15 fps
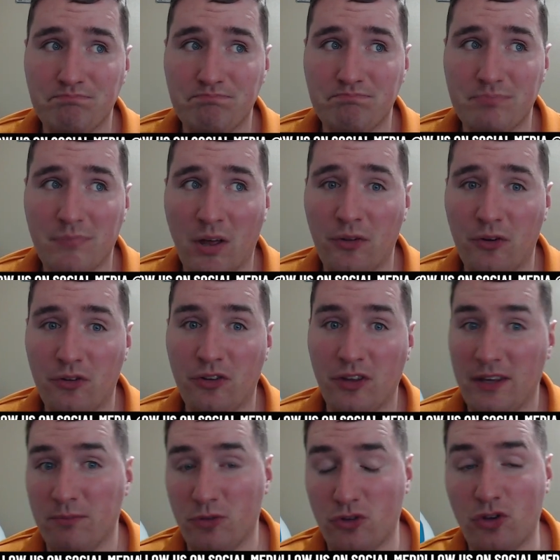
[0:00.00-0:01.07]
other
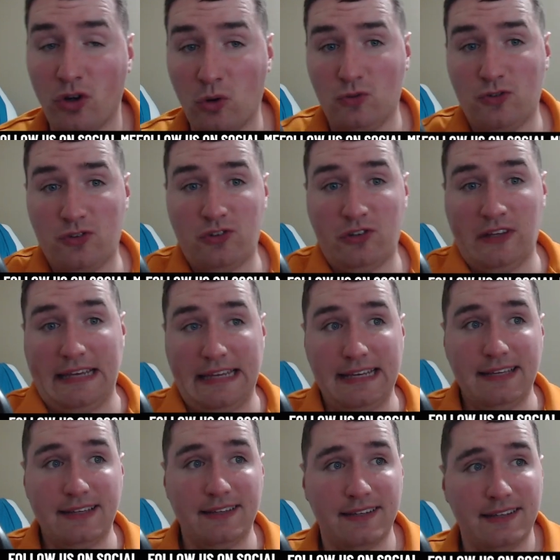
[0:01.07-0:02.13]
teams don't see
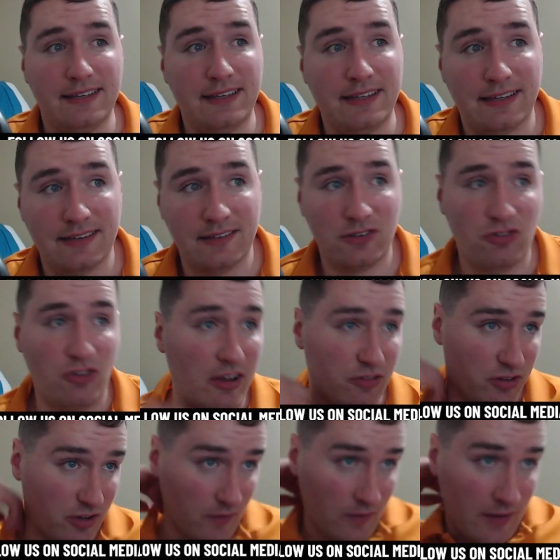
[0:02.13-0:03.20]
in
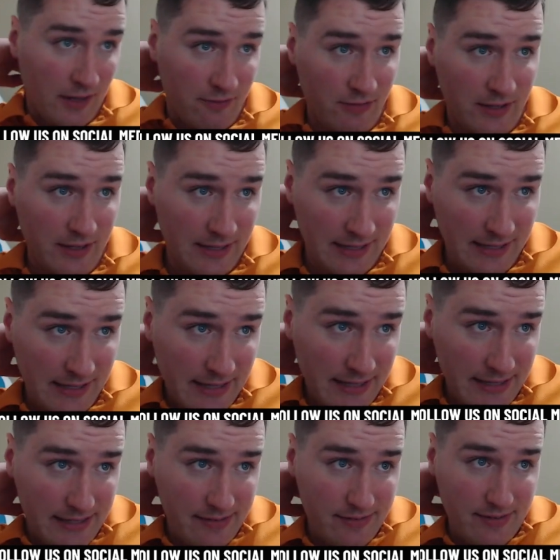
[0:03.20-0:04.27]
Jesse Love.
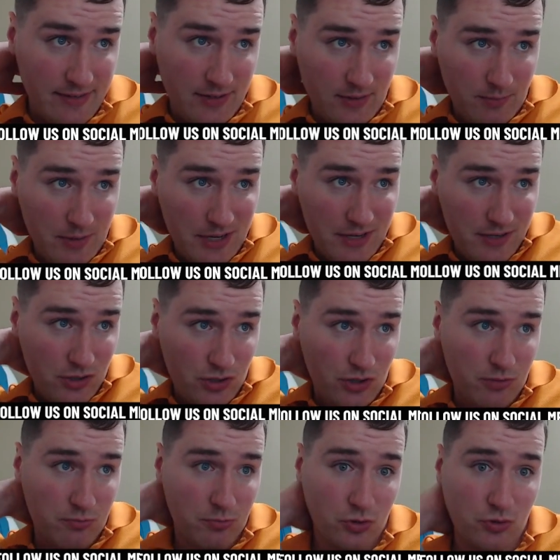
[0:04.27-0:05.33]
So, but
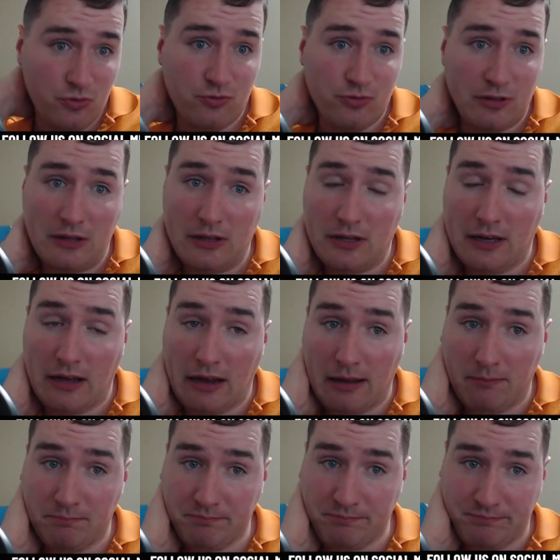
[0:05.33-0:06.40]
good move.
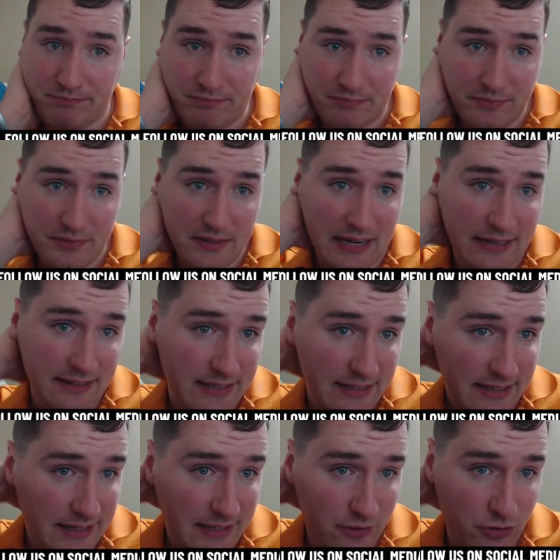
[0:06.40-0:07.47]
I
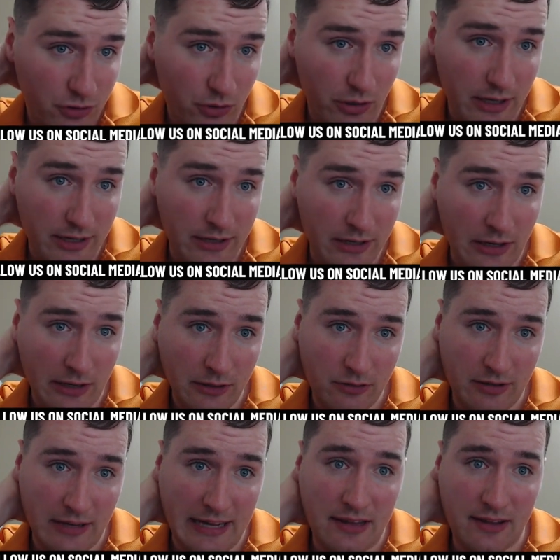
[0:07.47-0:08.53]
think he's a great young
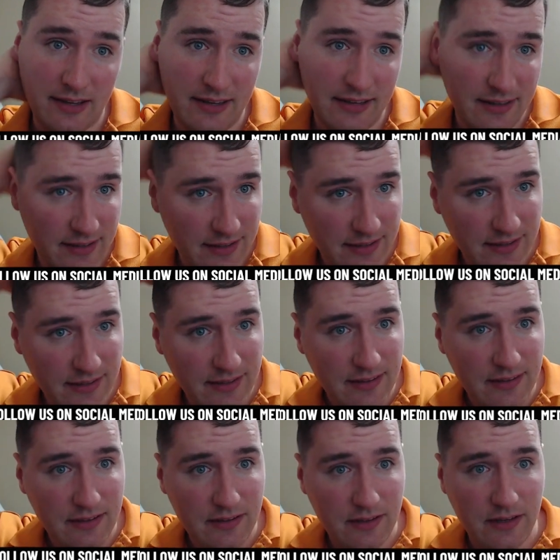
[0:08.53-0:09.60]
talent.
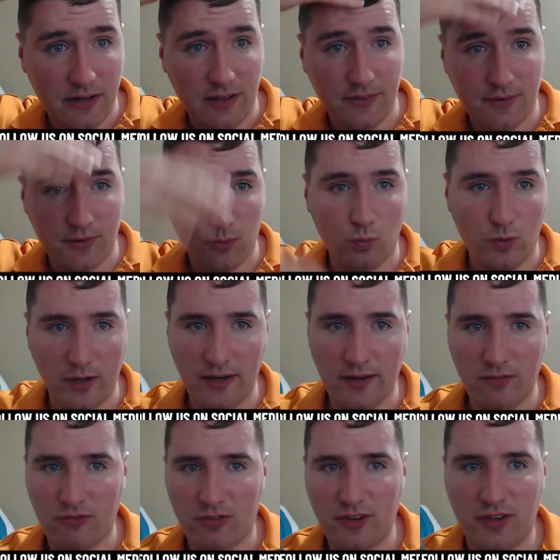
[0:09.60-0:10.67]
Another
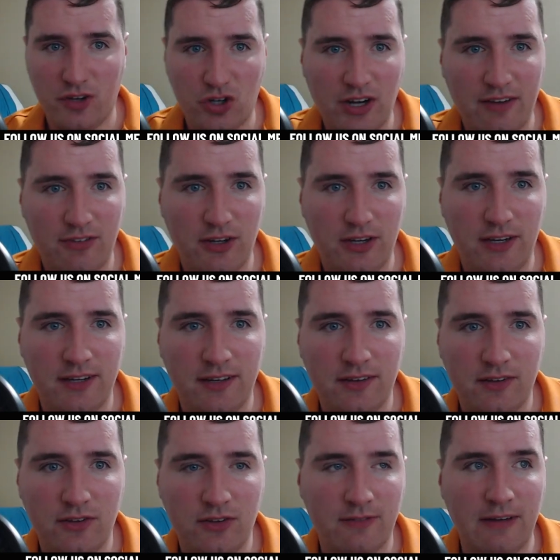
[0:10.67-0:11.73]
win for the Chevy
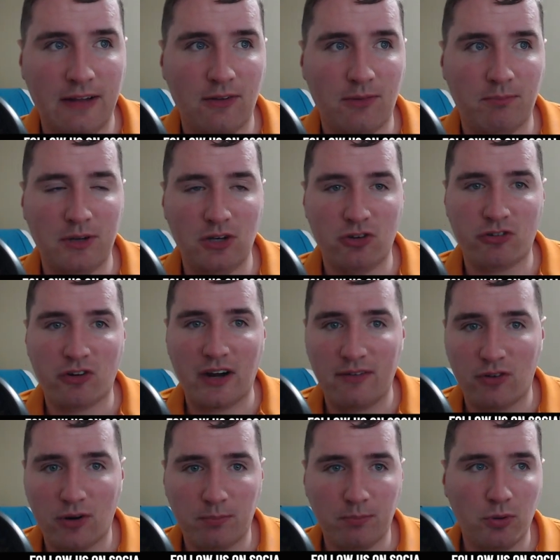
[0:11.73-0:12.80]
development
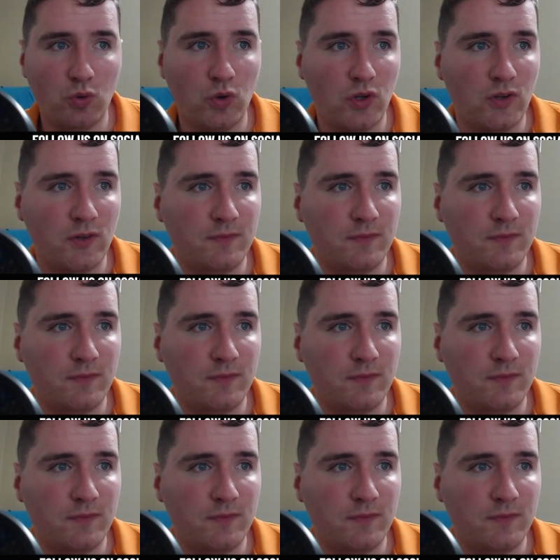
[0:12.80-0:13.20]
driver pool.